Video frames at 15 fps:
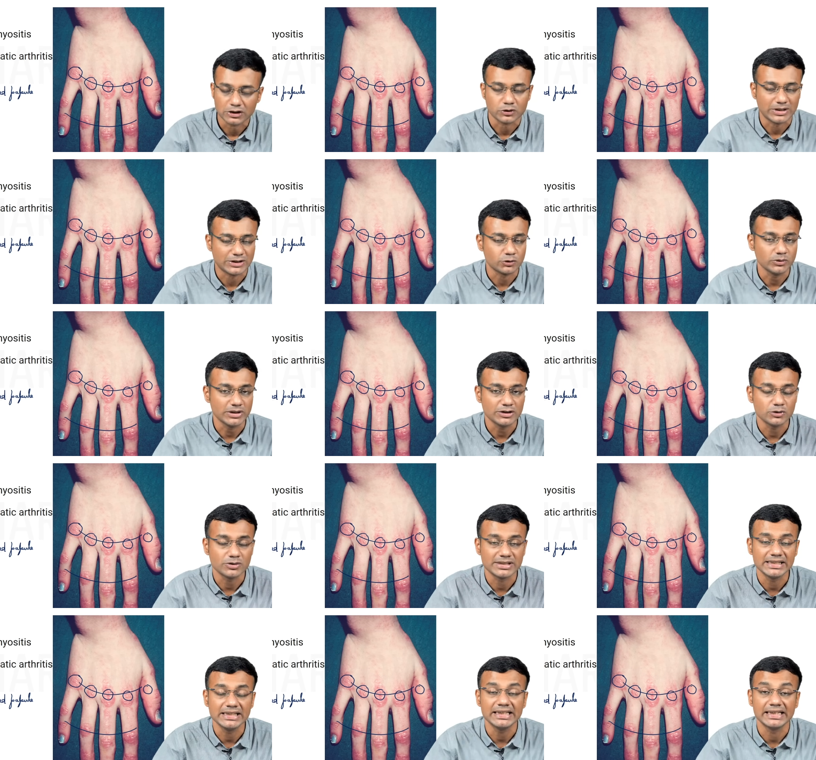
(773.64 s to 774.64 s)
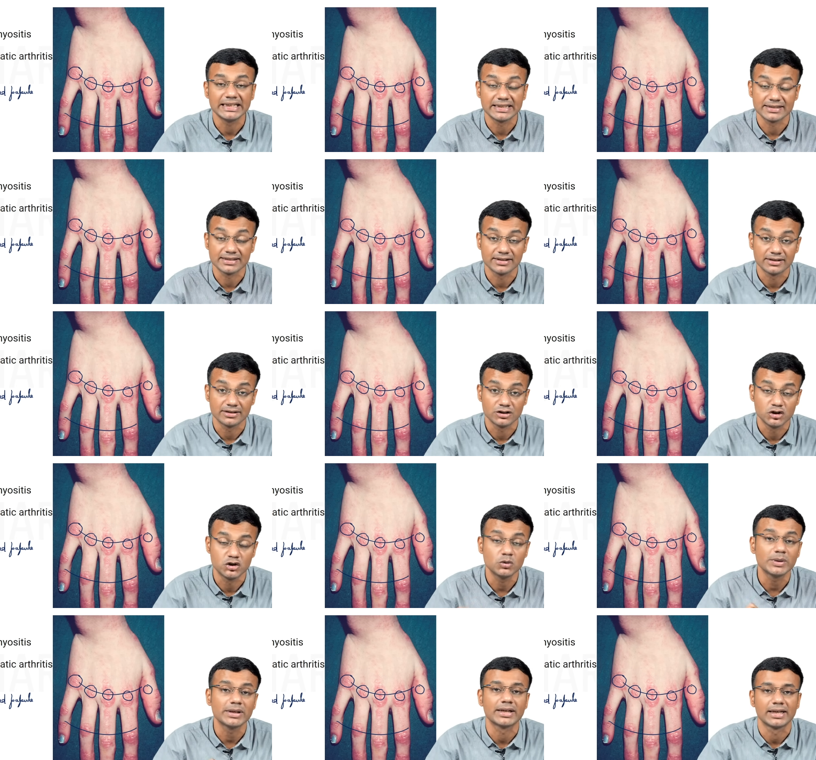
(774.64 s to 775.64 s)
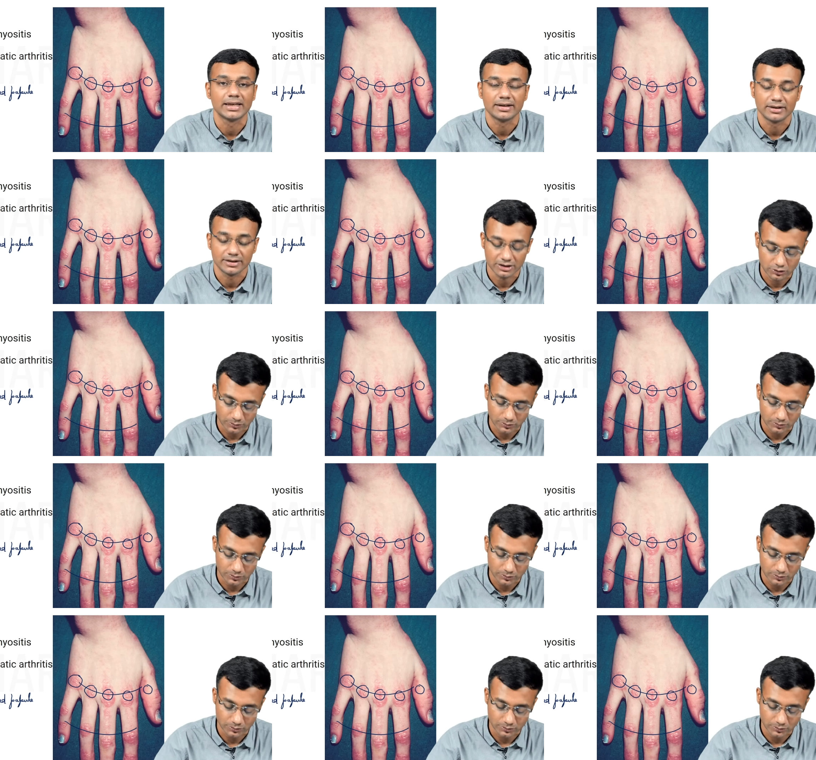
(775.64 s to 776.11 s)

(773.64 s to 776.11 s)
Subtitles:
So as soon as you see it is in a juvenile, a